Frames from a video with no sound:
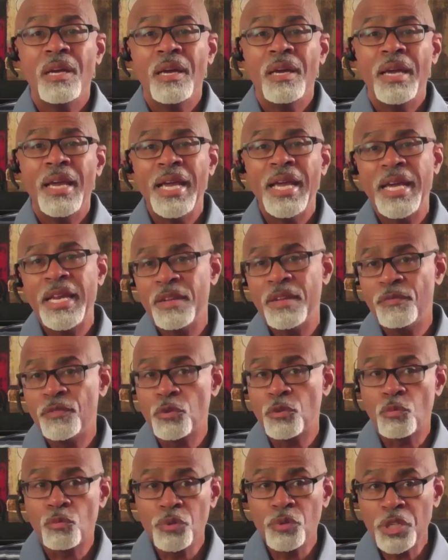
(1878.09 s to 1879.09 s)
And if you're
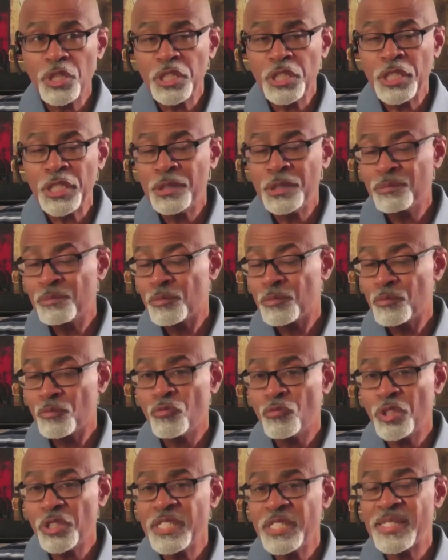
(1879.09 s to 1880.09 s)
really,
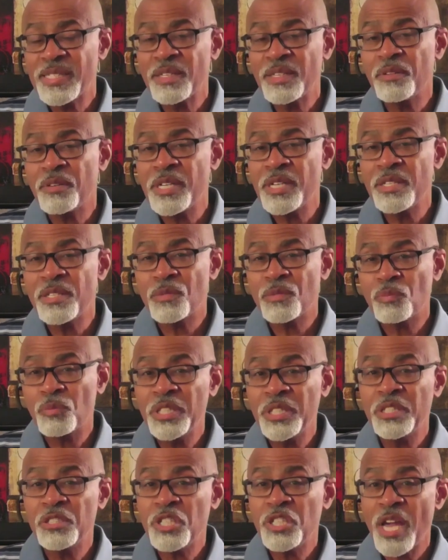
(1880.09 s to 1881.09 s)
really serious, read
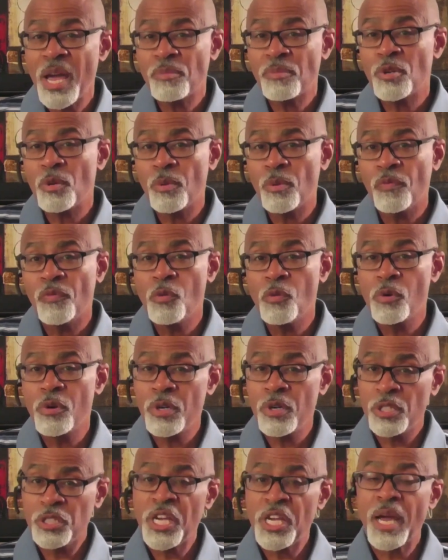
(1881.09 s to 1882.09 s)
a chapter before and a
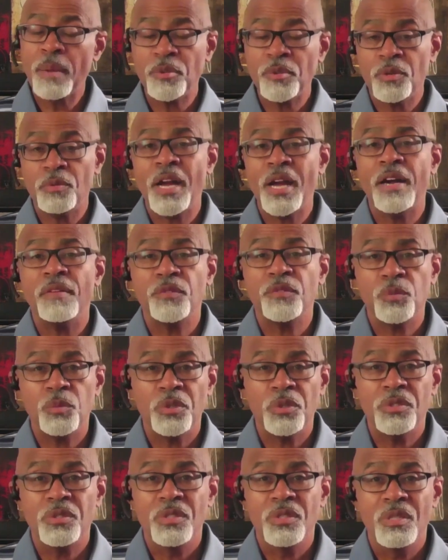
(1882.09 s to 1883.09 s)
chapter
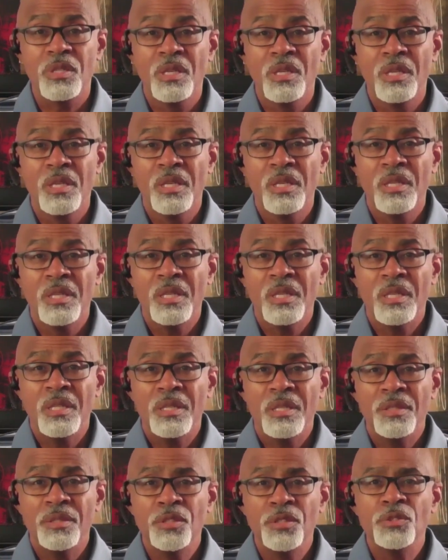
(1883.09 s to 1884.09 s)
afterwards.
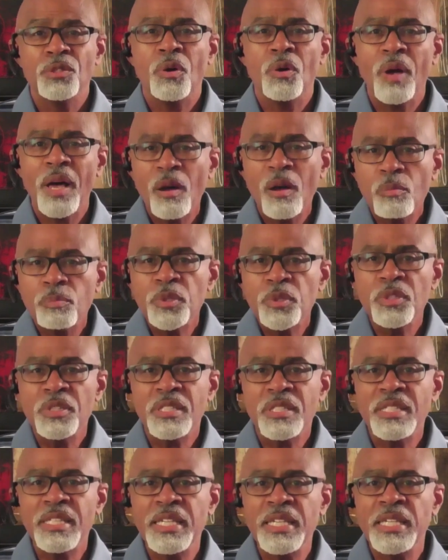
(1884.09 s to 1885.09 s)
This will help you to
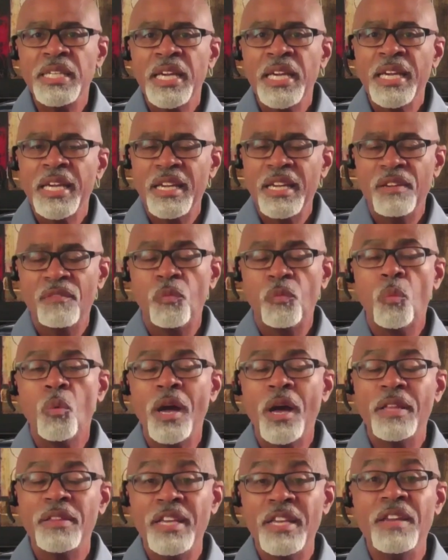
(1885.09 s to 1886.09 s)
see
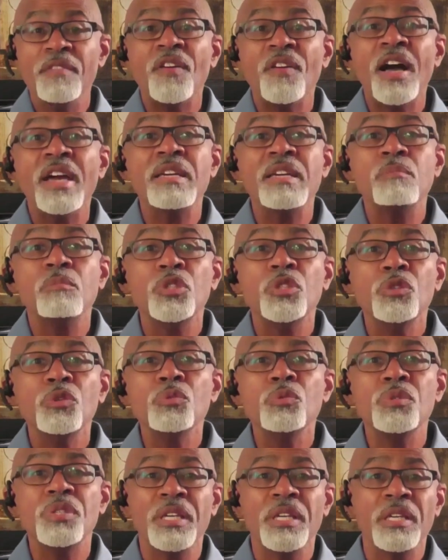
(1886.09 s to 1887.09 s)
if I am
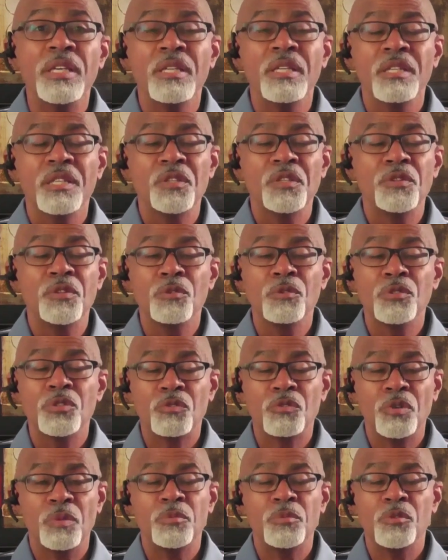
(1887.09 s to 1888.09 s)
using those
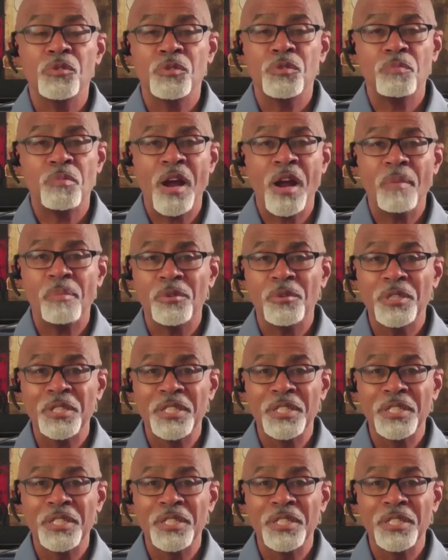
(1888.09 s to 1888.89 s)
scriptures properly.